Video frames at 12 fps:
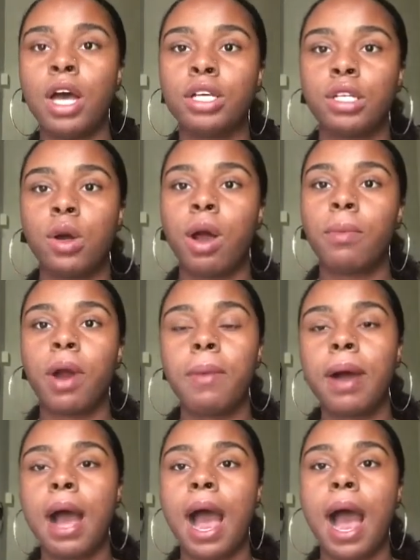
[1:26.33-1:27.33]
So I brought
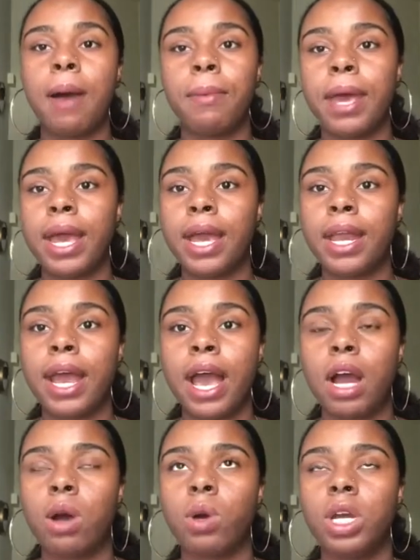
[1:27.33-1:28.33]
my iPad
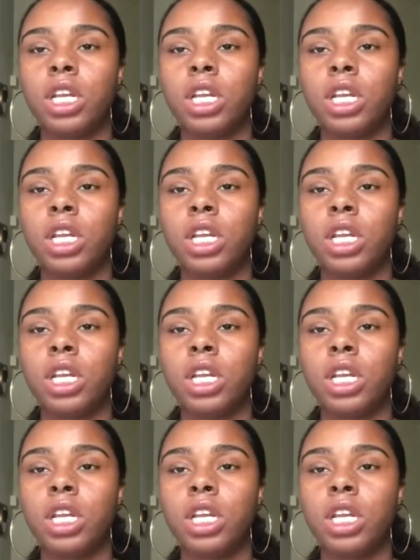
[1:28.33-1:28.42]
out,